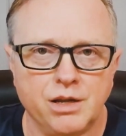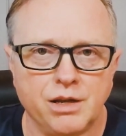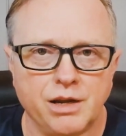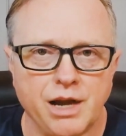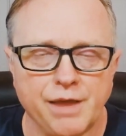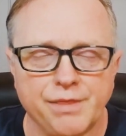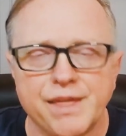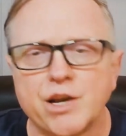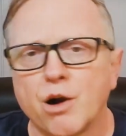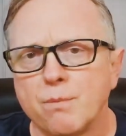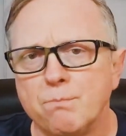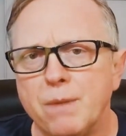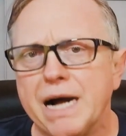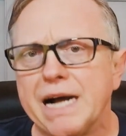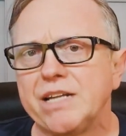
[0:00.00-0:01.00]
I think our
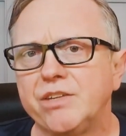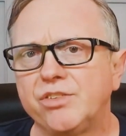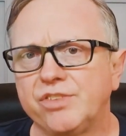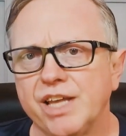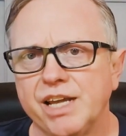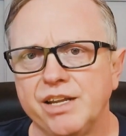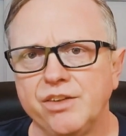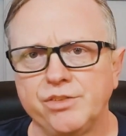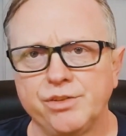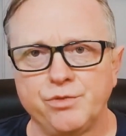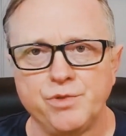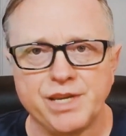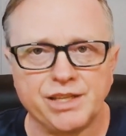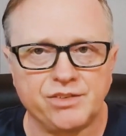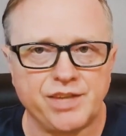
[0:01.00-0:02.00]
mindset is if we
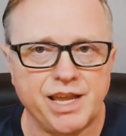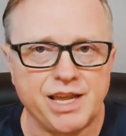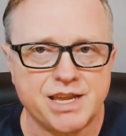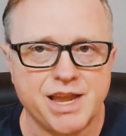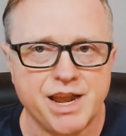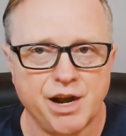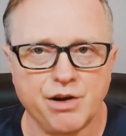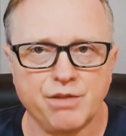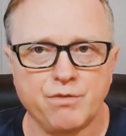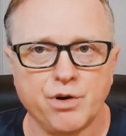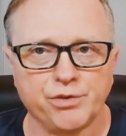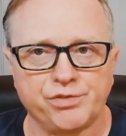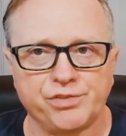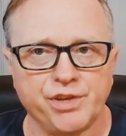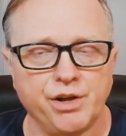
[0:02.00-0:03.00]
can take care of
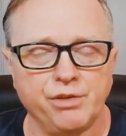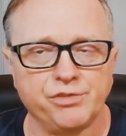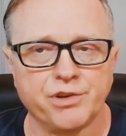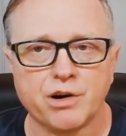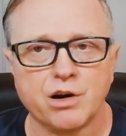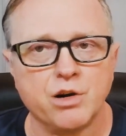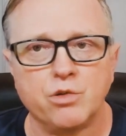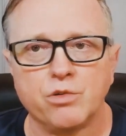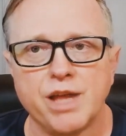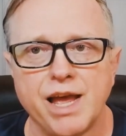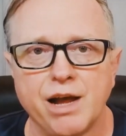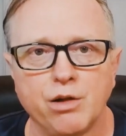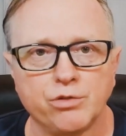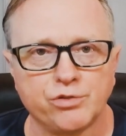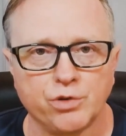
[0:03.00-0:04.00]
ourselves in our own
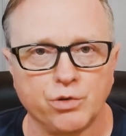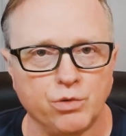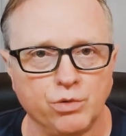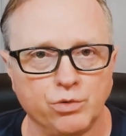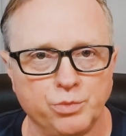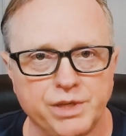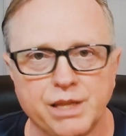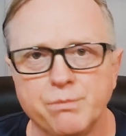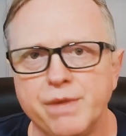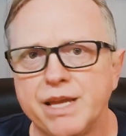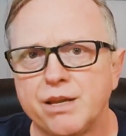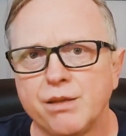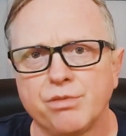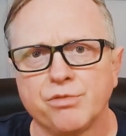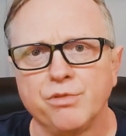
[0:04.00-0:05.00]
household, we can make
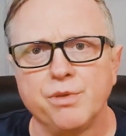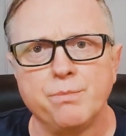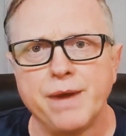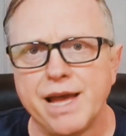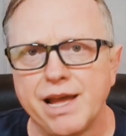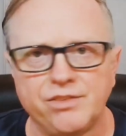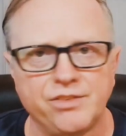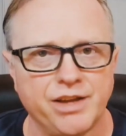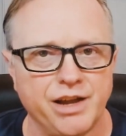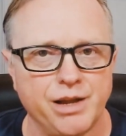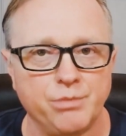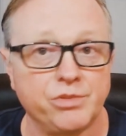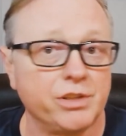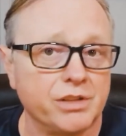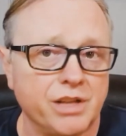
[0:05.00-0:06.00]
it through the bad
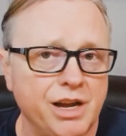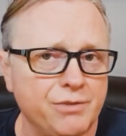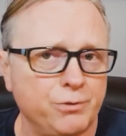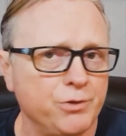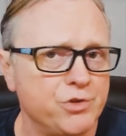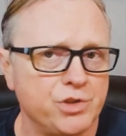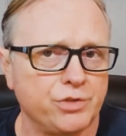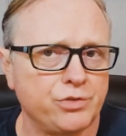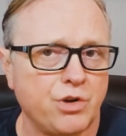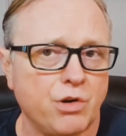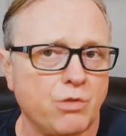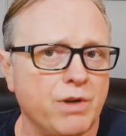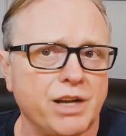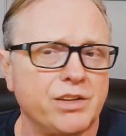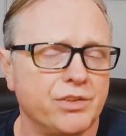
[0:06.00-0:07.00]
times and life will just
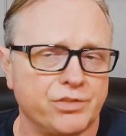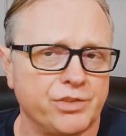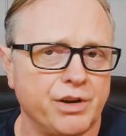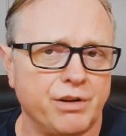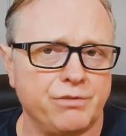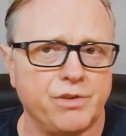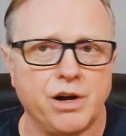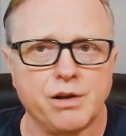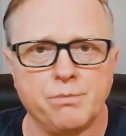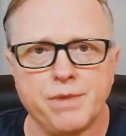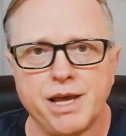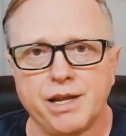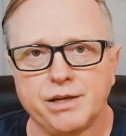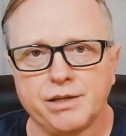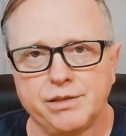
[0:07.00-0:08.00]
correct itself
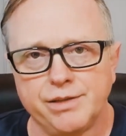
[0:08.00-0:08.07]
automatically.